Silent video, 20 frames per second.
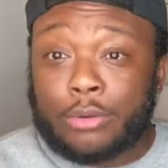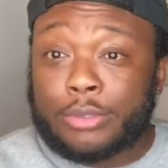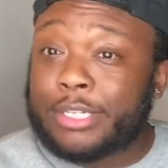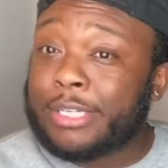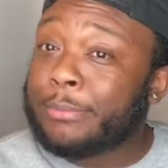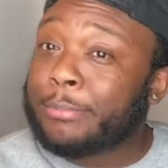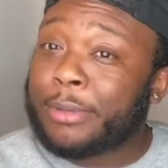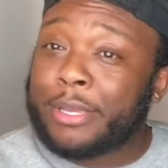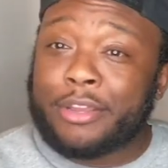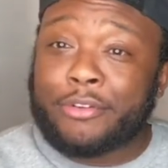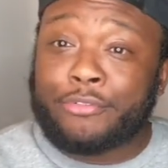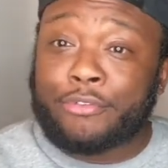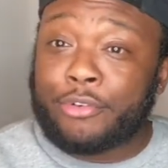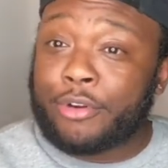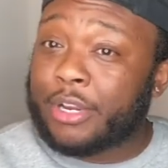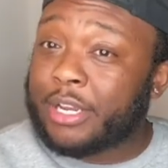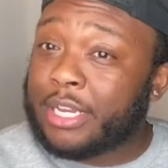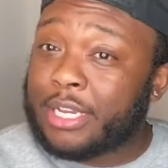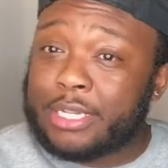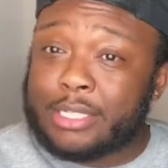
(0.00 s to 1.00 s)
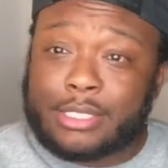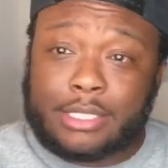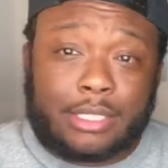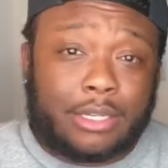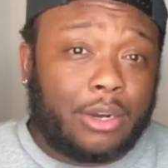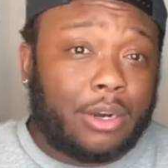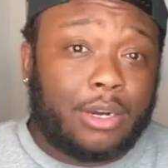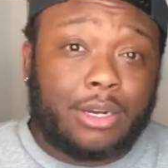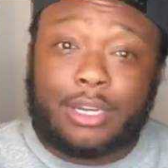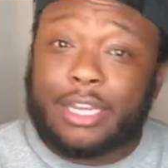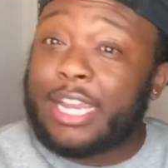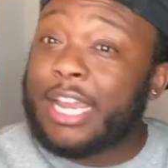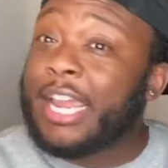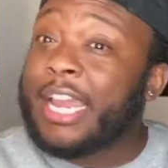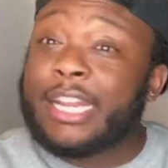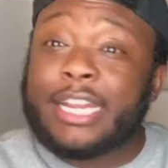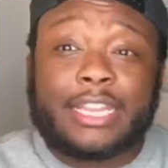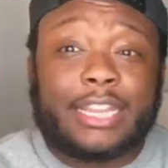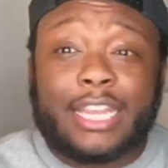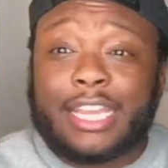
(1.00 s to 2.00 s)
them being friends or
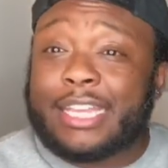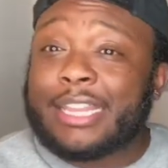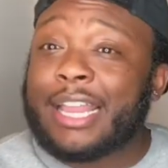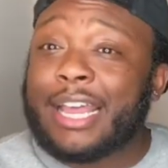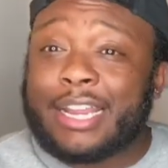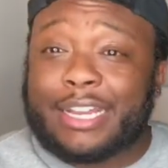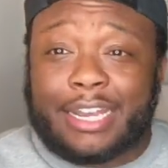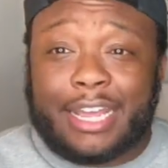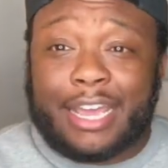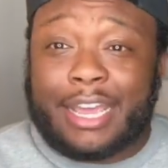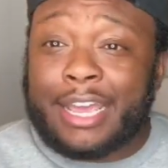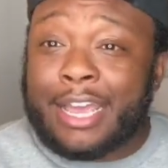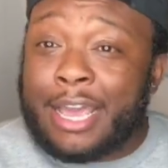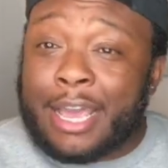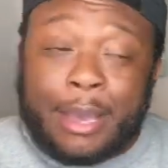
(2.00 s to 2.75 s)
anything like that.